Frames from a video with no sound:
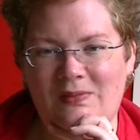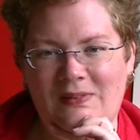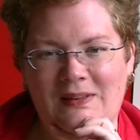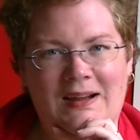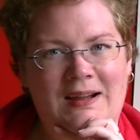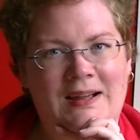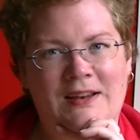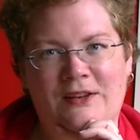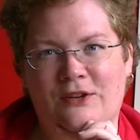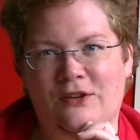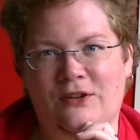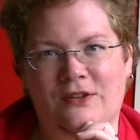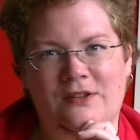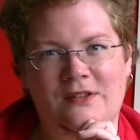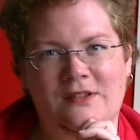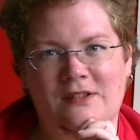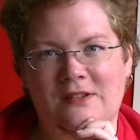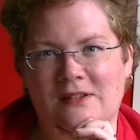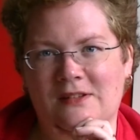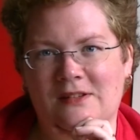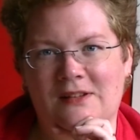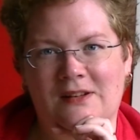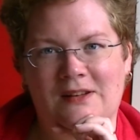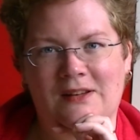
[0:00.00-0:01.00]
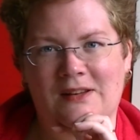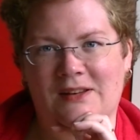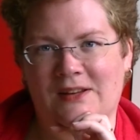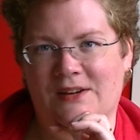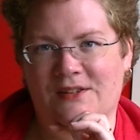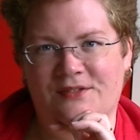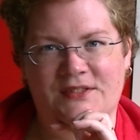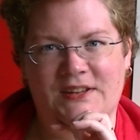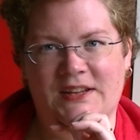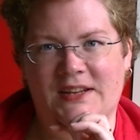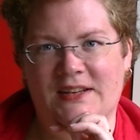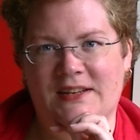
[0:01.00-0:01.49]
I just
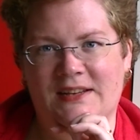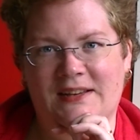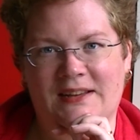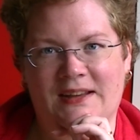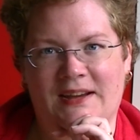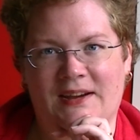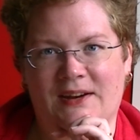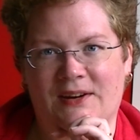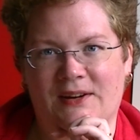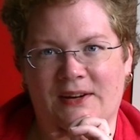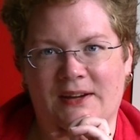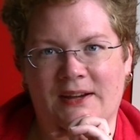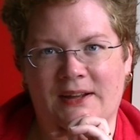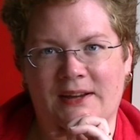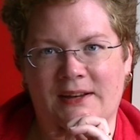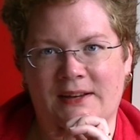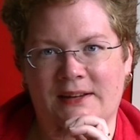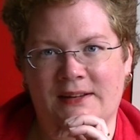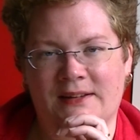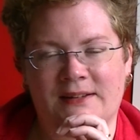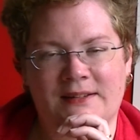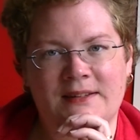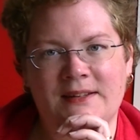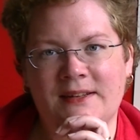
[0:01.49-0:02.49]
loved it there and